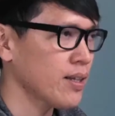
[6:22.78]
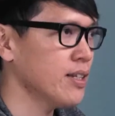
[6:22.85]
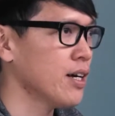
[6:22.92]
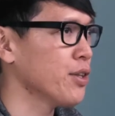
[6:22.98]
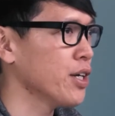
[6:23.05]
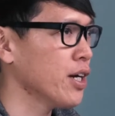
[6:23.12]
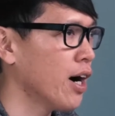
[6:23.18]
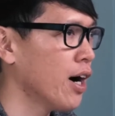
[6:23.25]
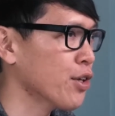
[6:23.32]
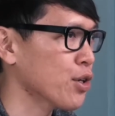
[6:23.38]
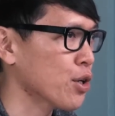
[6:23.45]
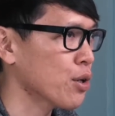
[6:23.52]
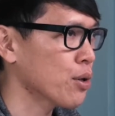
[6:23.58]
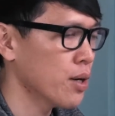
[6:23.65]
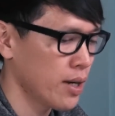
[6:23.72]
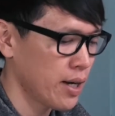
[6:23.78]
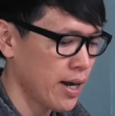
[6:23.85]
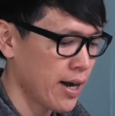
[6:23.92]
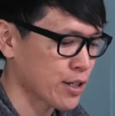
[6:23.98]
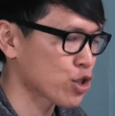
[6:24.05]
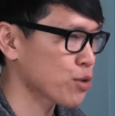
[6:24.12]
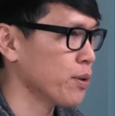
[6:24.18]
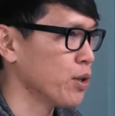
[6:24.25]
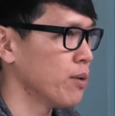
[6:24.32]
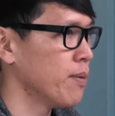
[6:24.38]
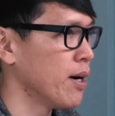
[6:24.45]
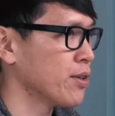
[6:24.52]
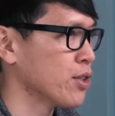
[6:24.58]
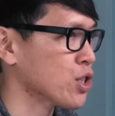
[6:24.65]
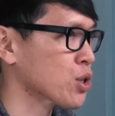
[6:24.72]
Now, the other attribute
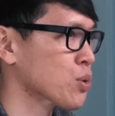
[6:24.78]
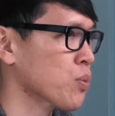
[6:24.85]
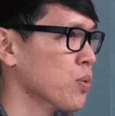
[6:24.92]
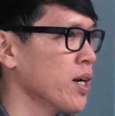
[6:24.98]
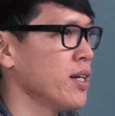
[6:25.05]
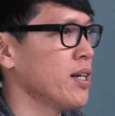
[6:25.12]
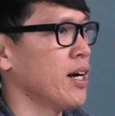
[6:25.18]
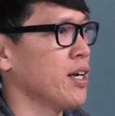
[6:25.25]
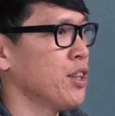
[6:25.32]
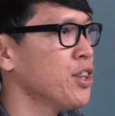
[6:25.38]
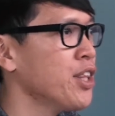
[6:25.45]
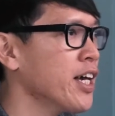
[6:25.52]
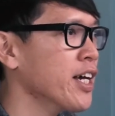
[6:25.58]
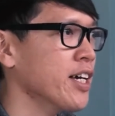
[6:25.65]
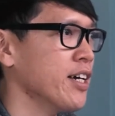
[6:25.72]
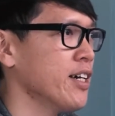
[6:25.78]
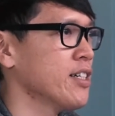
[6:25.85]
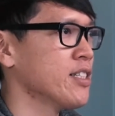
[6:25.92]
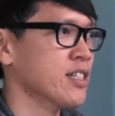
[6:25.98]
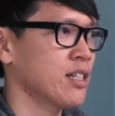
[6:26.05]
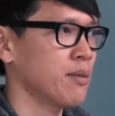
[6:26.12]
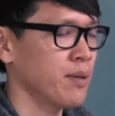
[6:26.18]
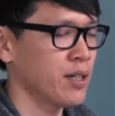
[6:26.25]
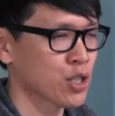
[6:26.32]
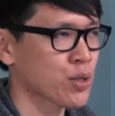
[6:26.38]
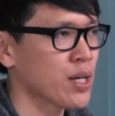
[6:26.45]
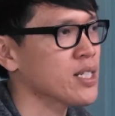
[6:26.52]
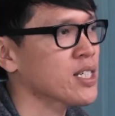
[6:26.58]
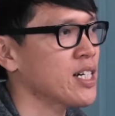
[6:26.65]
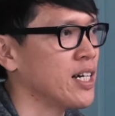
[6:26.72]
about the screen that I think is going to be
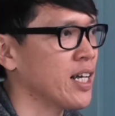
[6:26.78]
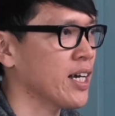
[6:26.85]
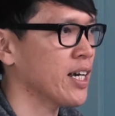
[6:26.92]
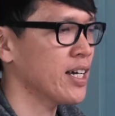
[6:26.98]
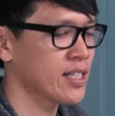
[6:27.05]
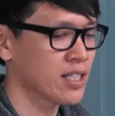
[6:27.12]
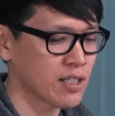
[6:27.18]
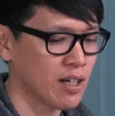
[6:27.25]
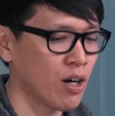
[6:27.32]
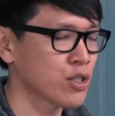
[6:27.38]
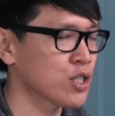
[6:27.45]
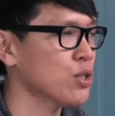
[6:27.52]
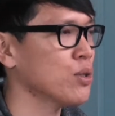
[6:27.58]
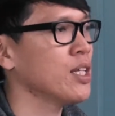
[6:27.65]
trend-setting is also